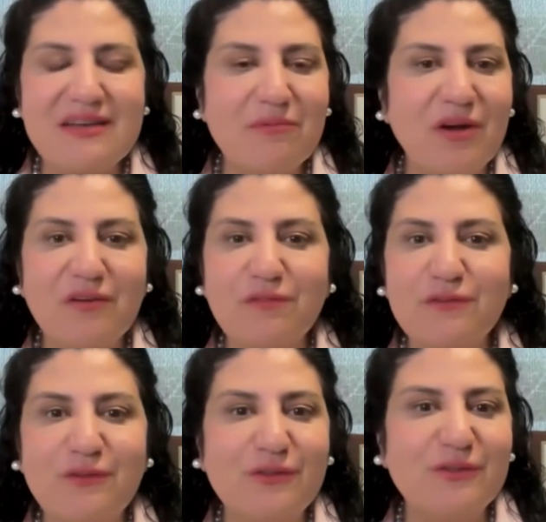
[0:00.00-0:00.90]

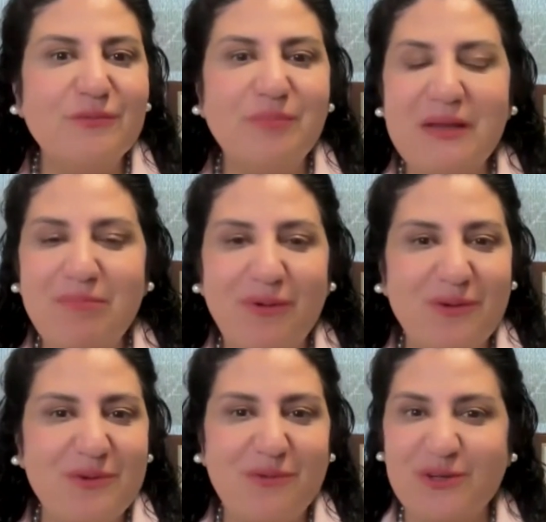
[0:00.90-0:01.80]
wonderful people
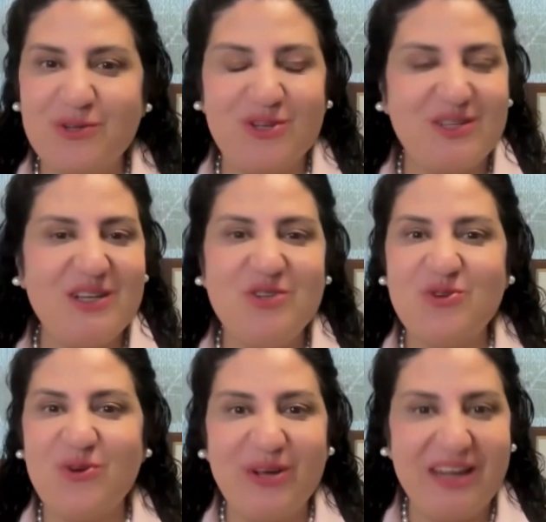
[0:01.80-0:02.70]
who were just
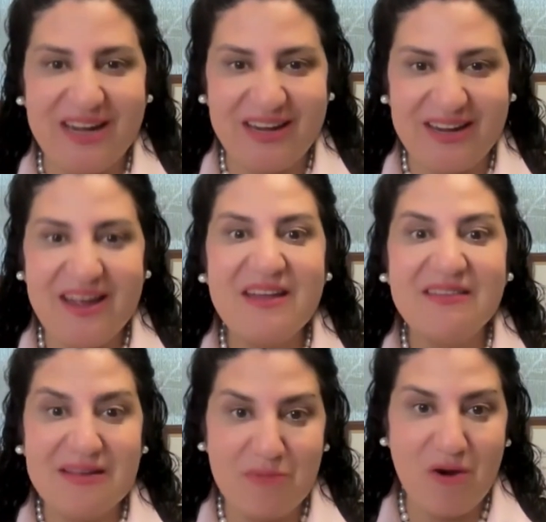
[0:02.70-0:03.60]
enjoying
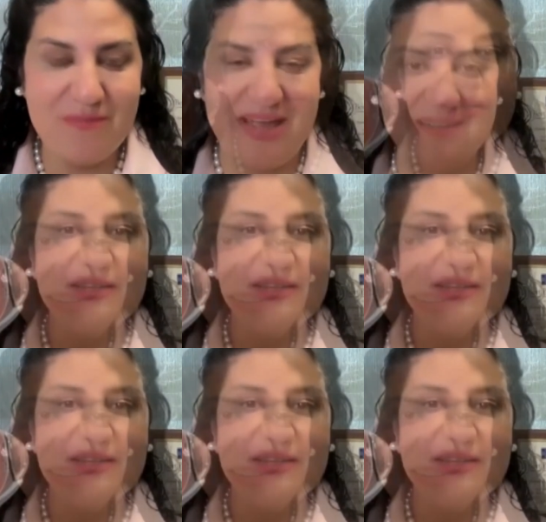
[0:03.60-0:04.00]
the moment.